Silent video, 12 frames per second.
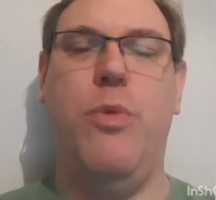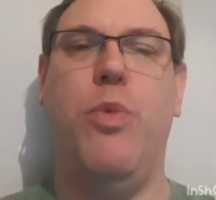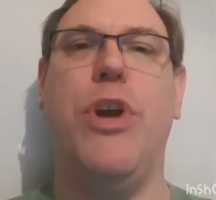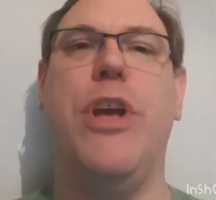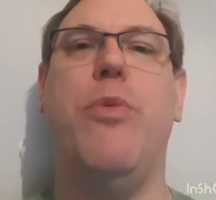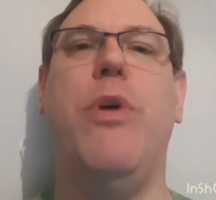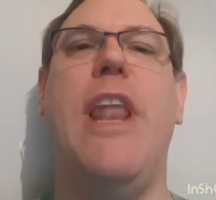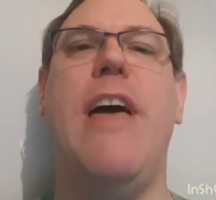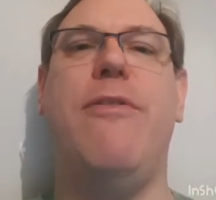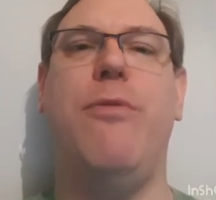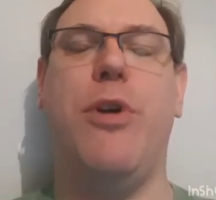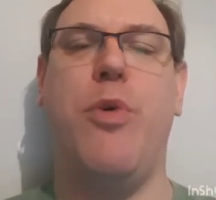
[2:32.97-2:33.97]
Where you were
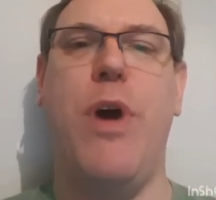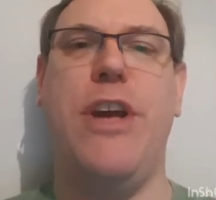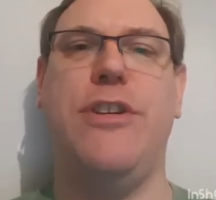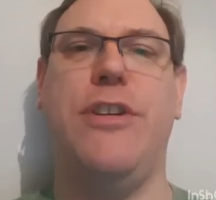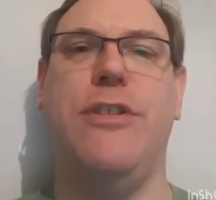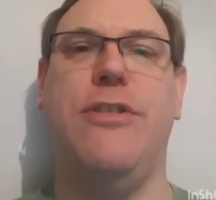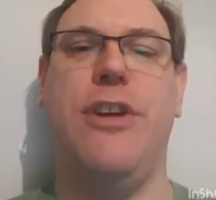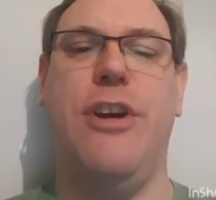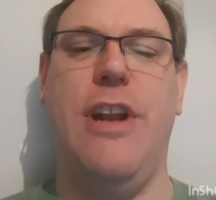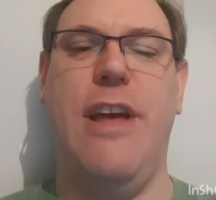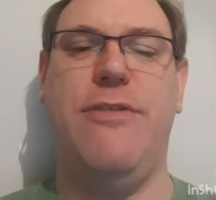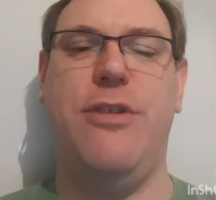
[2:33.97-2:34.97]
left with questions that you're
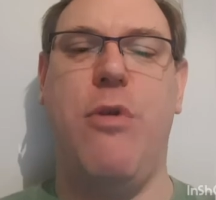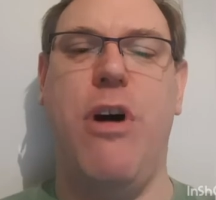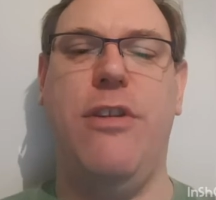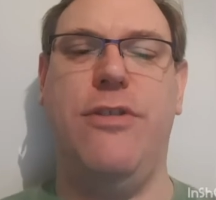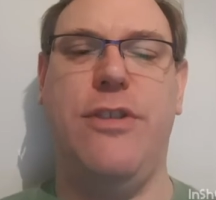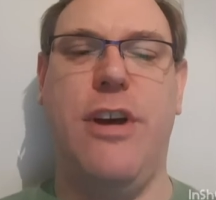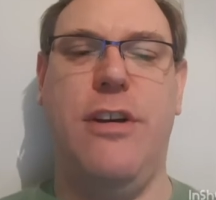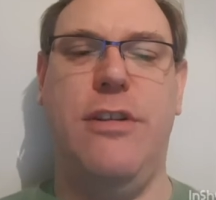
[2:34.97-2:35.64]
left to answer?